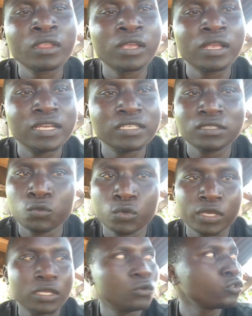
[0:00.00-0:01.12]
guys, we
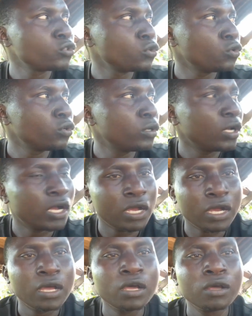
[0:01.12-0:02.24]
can also
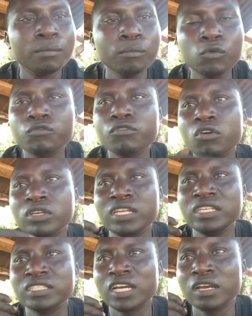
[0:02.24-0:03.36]
move on in
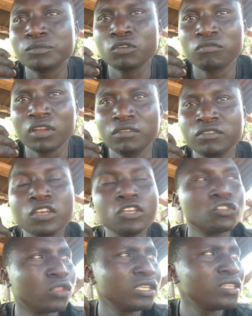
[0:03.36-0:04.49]
terms of life. So
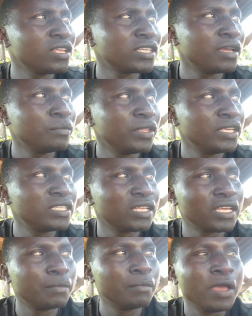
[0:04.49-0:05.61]
this is the time, this is the time.
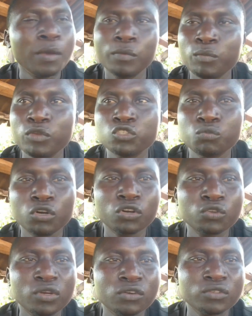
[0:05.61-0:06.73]
Maybe tomorrow you
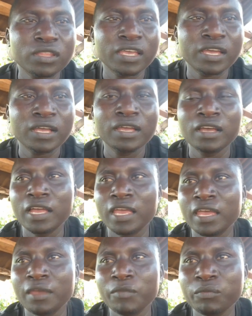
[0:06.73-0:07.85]
are not there.
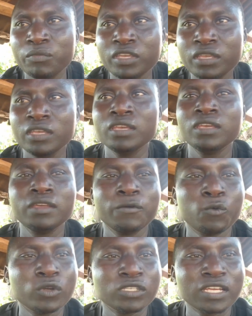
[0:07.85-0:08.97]
Maybe
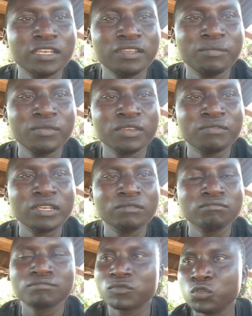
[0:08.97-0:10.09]
what can even,
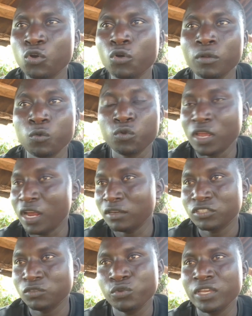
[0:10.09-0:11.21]
you know, we are
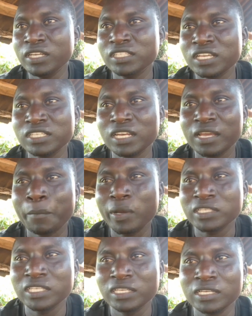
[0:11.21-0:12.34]
just like
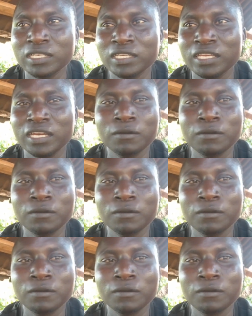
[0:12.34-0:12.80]
passing. Yeah,